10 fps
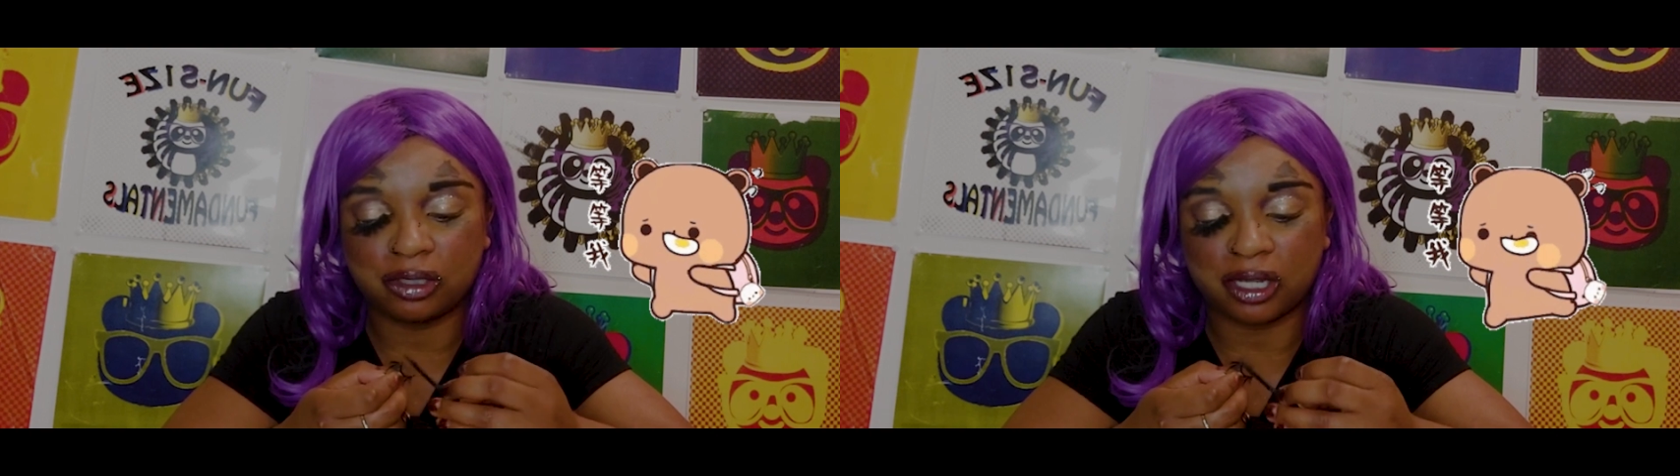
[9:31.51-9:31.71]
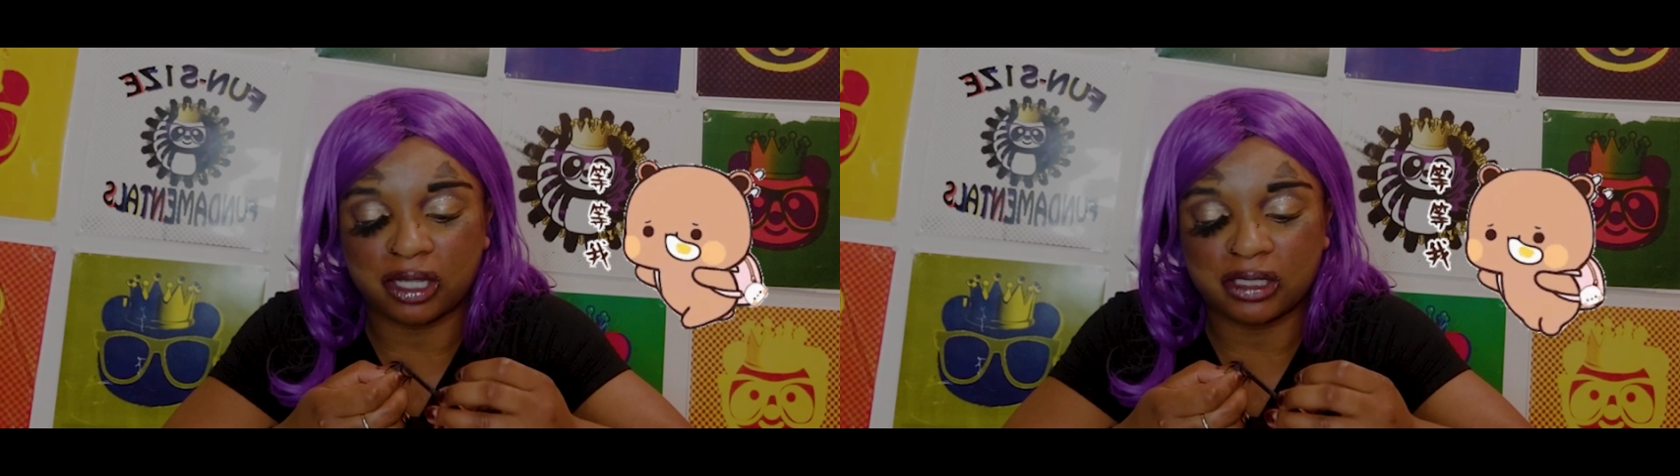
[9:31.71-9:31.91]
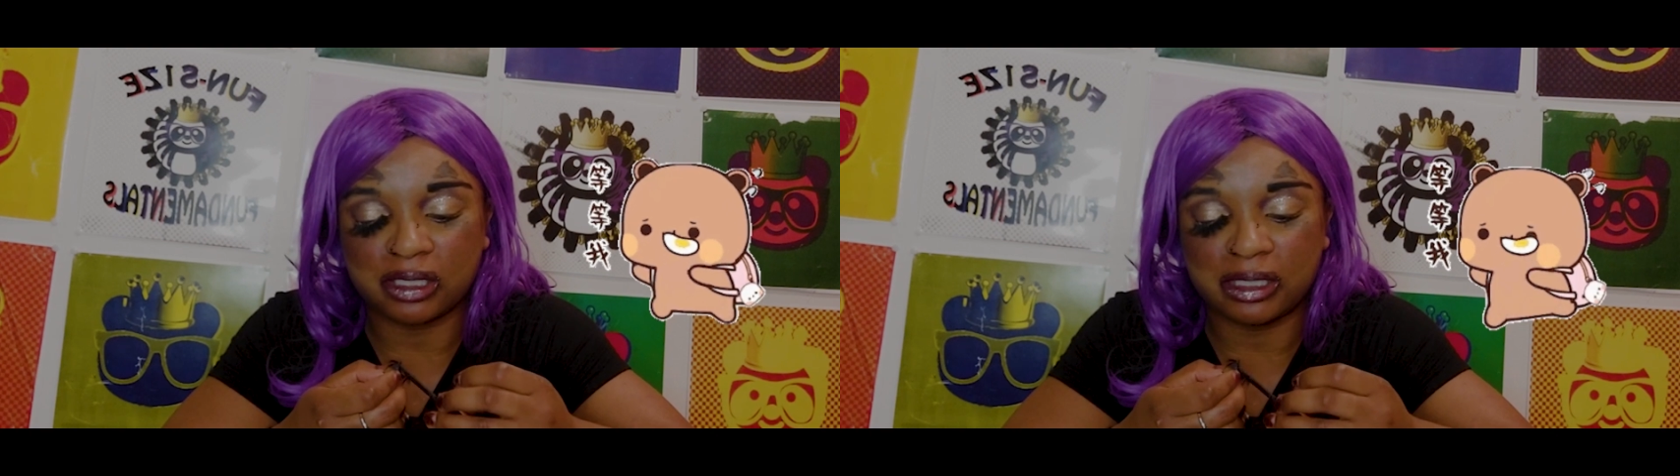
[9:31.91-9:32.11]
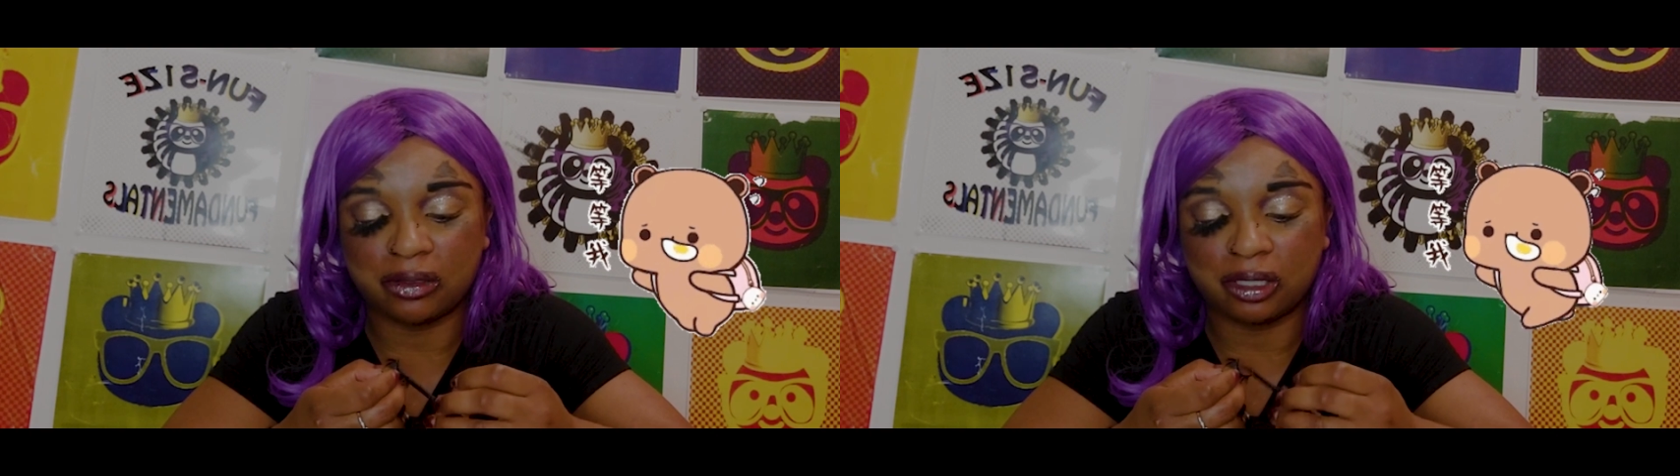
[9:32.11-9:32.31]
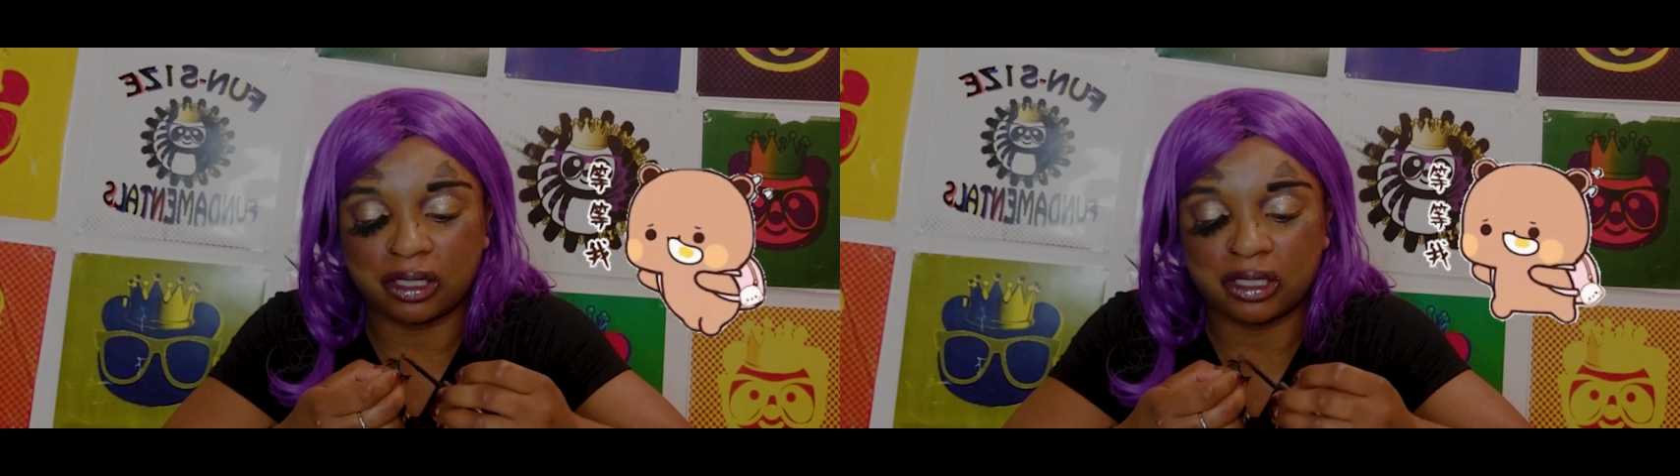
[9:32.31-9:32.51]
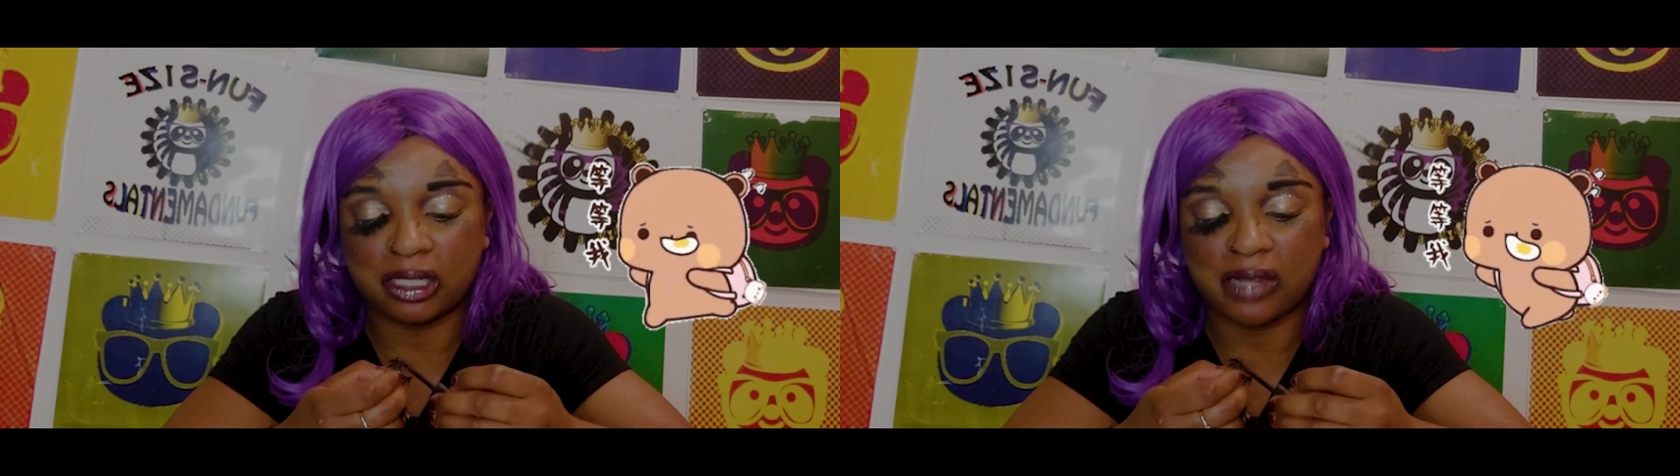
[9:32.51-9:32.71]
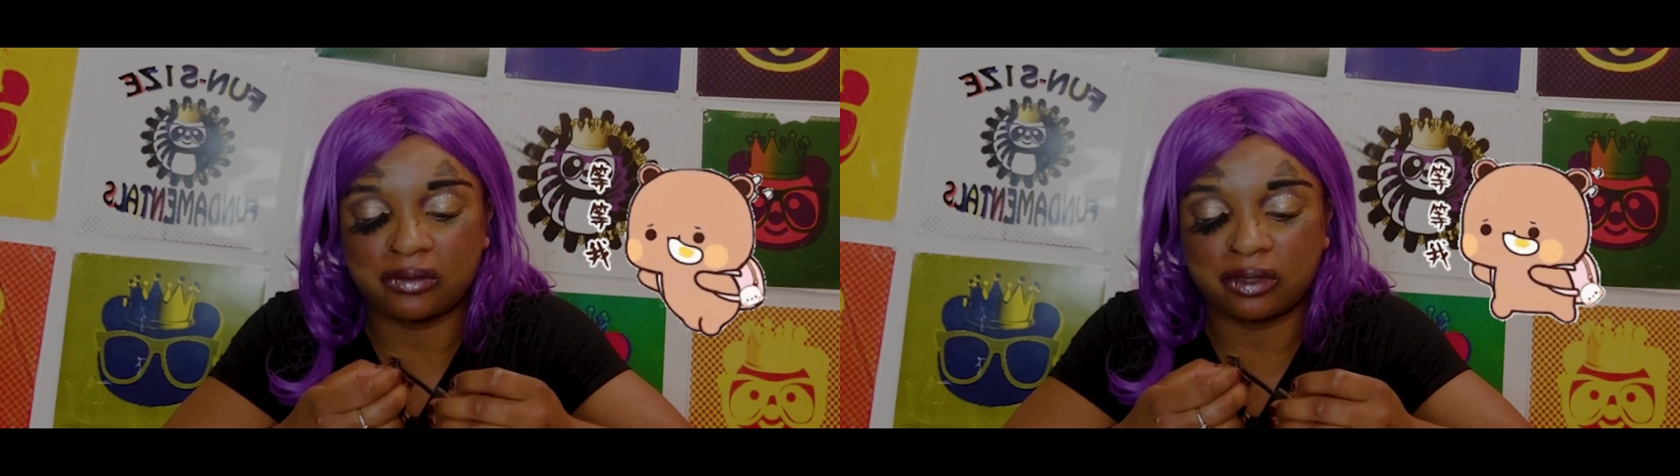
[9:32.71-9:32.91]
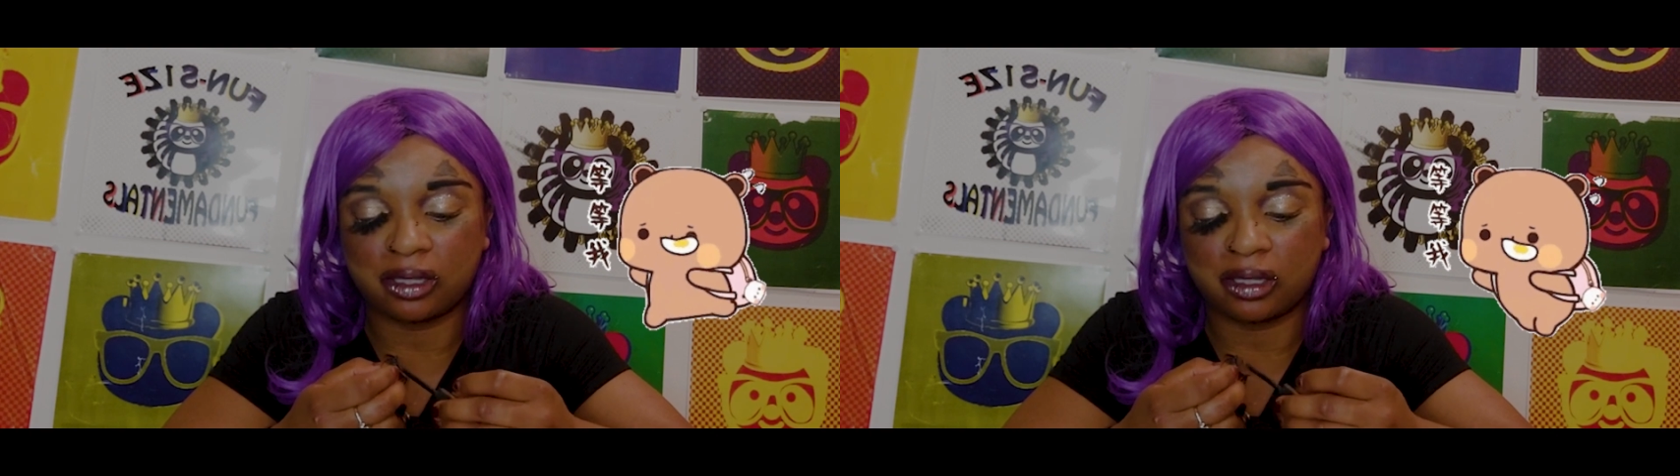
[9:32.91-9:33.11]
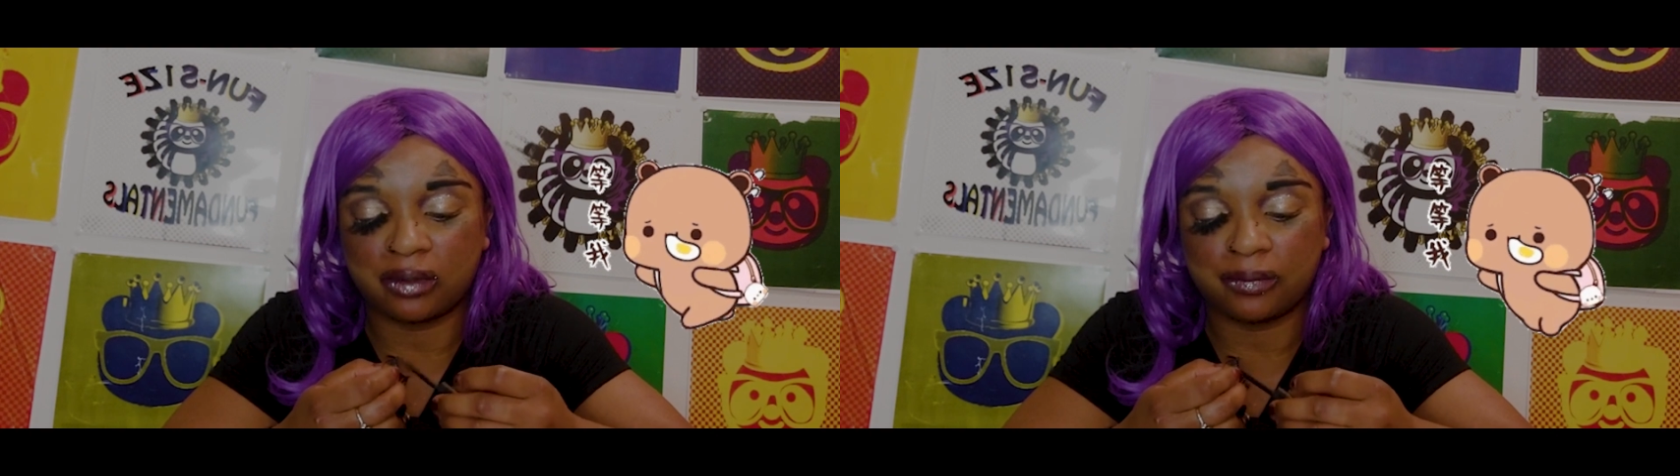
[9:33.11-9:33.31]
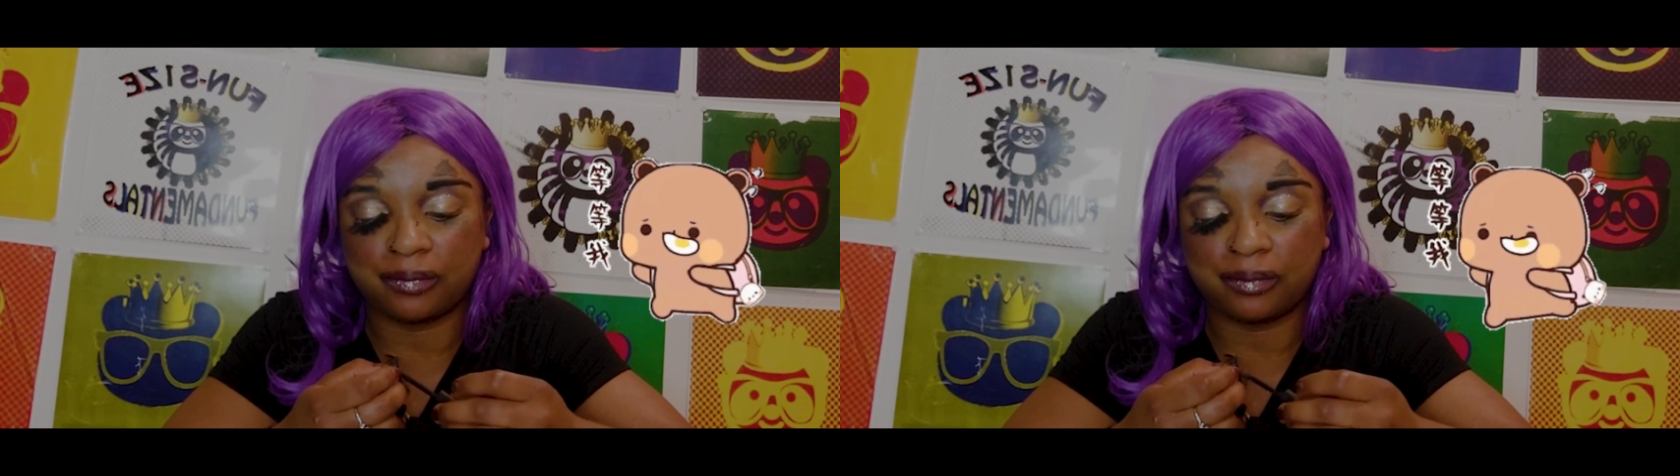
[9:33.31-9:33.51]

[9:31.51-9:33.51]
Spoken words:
next day or like a day after that.